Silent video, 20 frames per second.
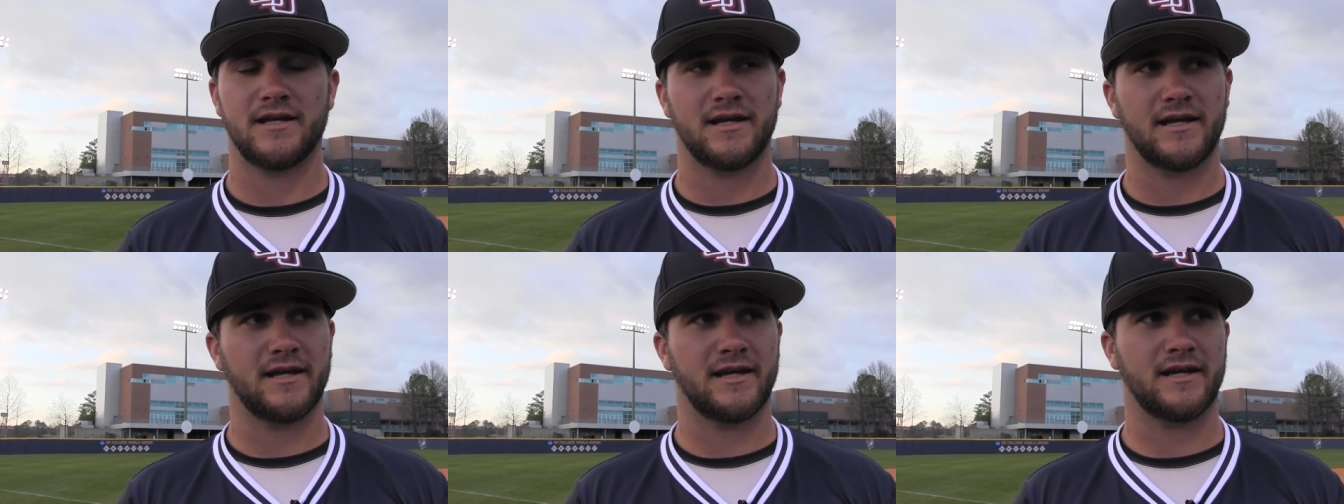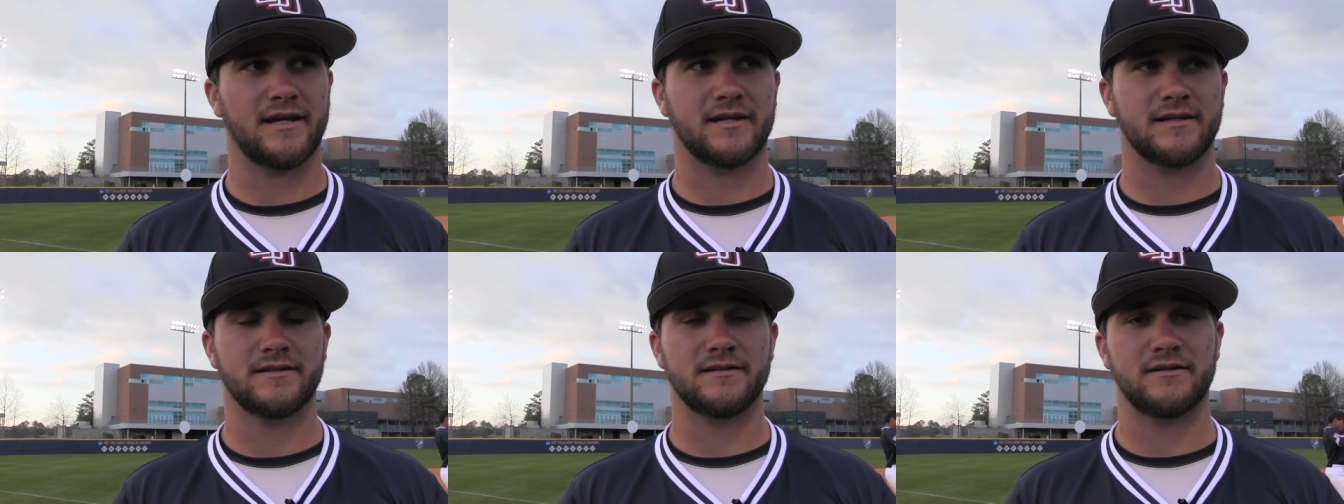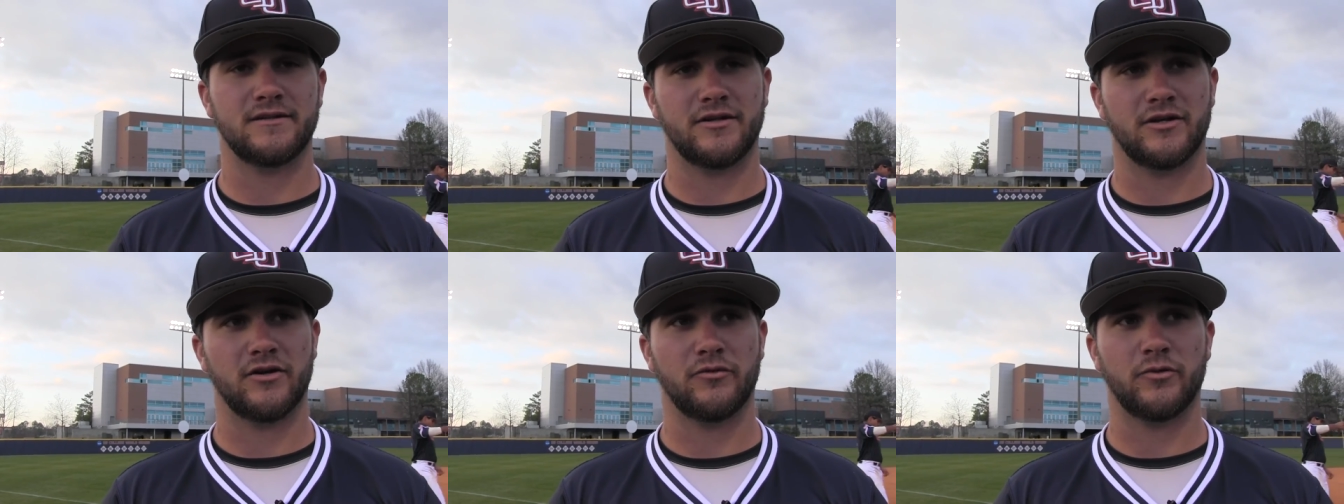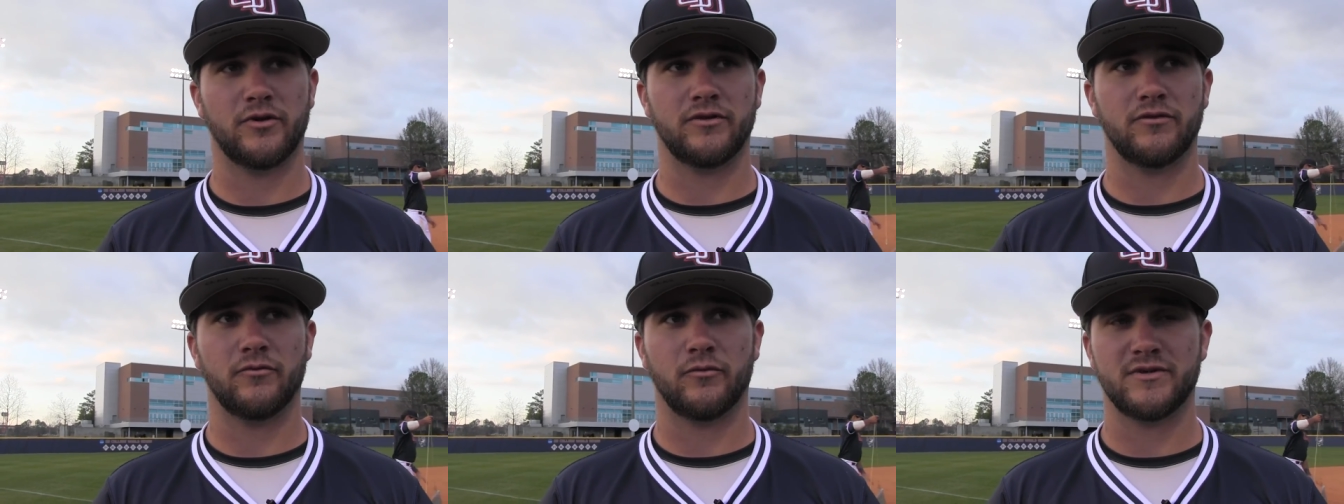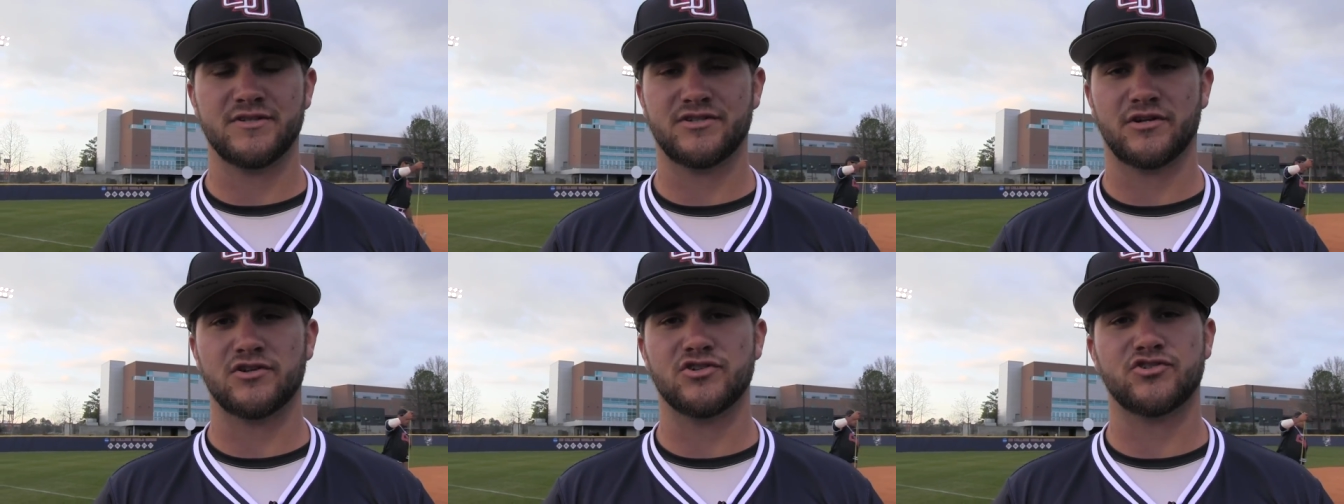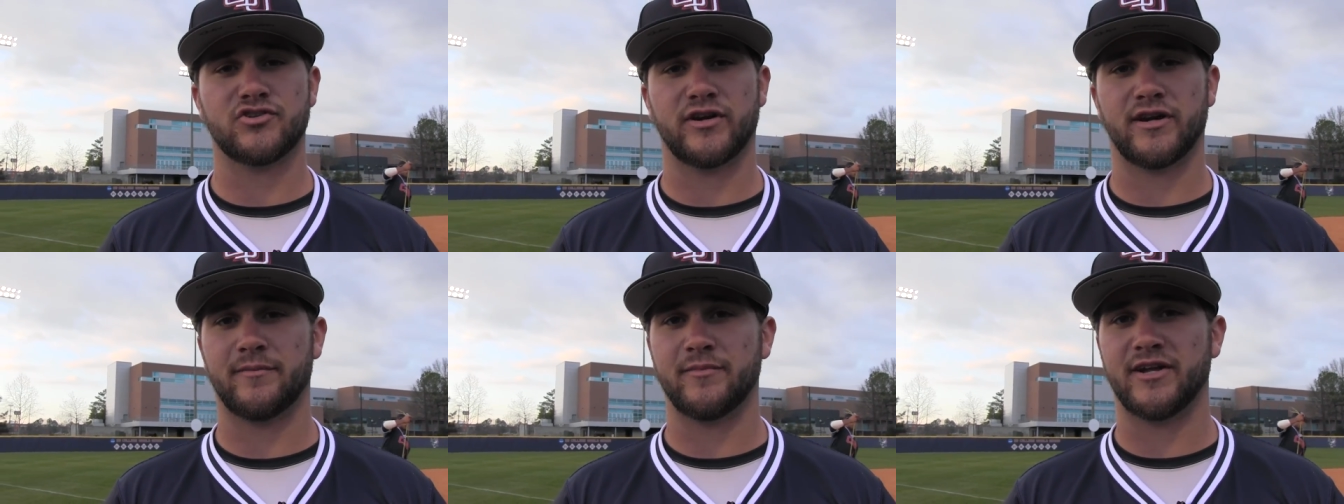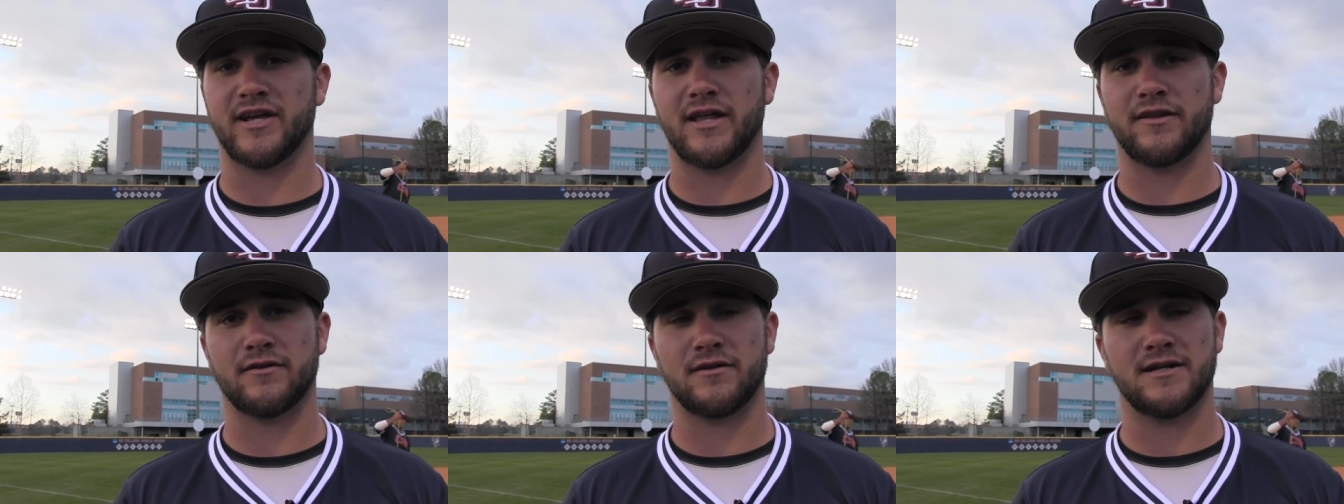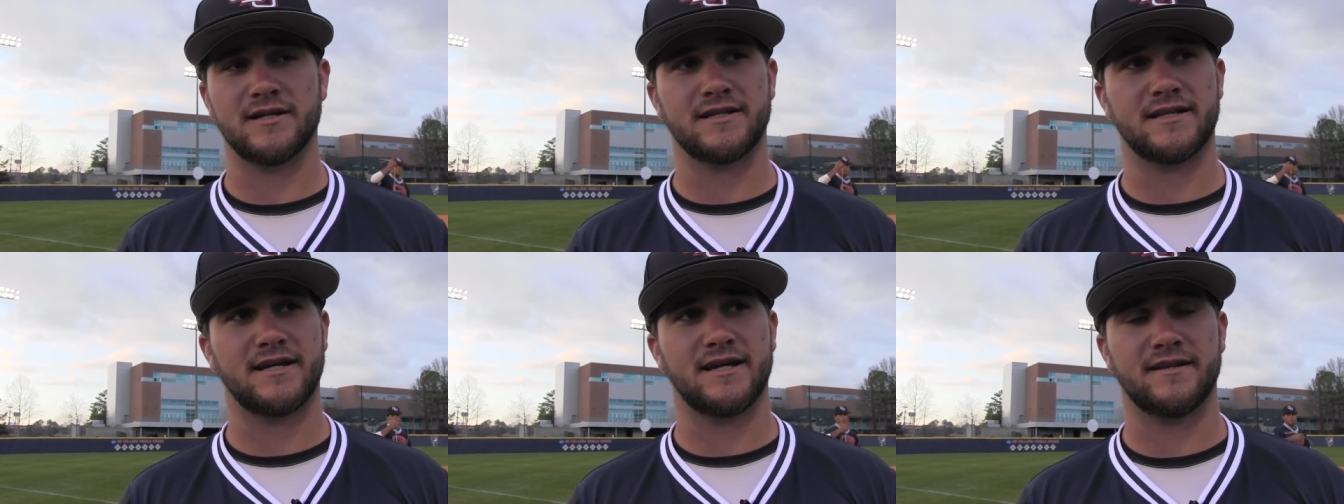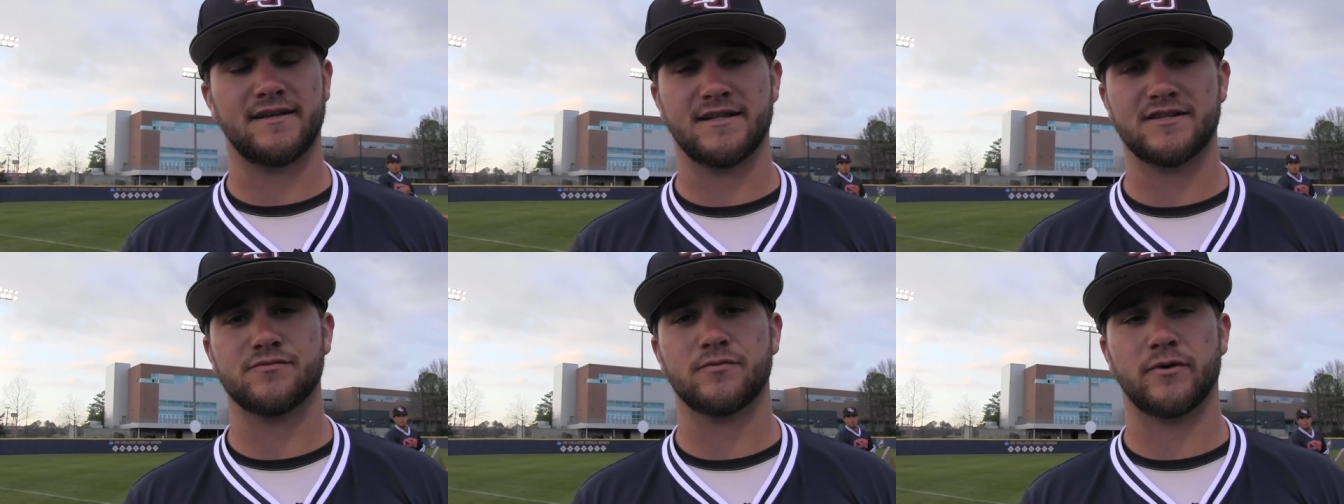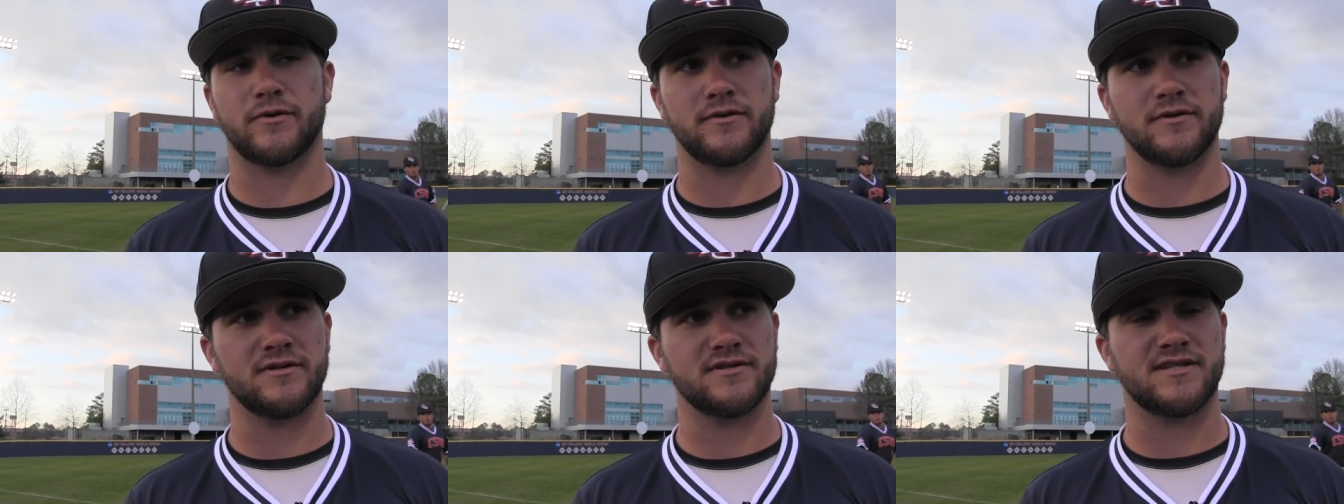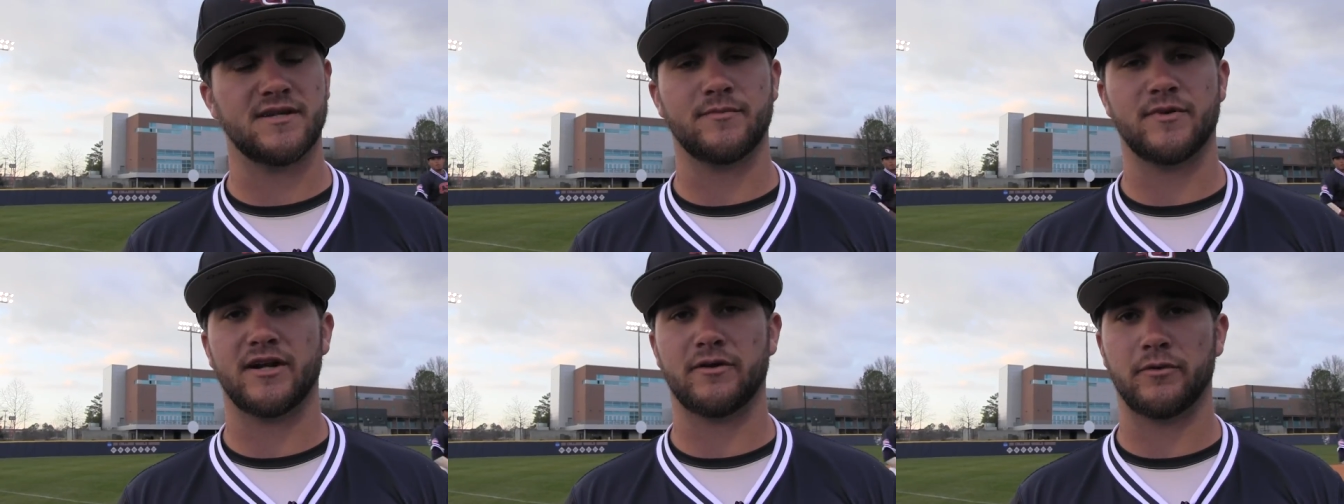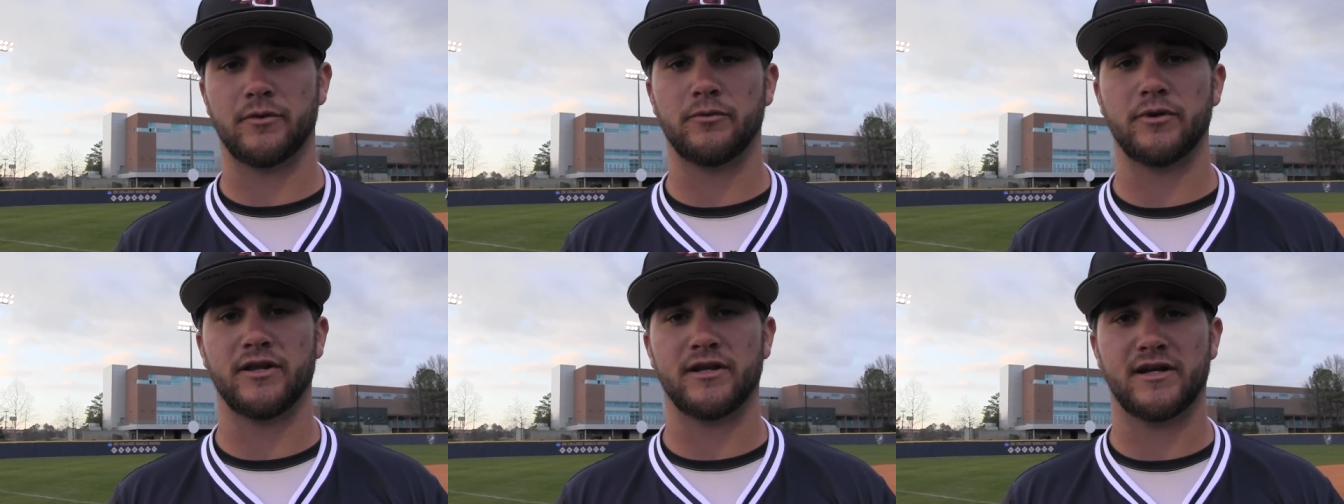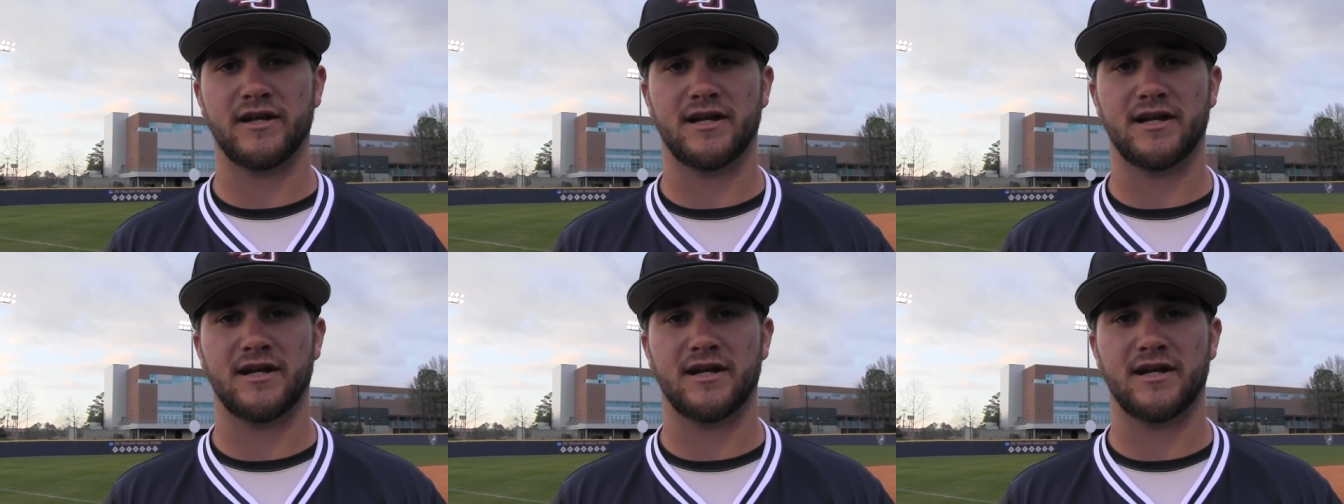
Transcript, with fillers: And, you know, when, when we start stringing them together like that, that's when it seemed like we really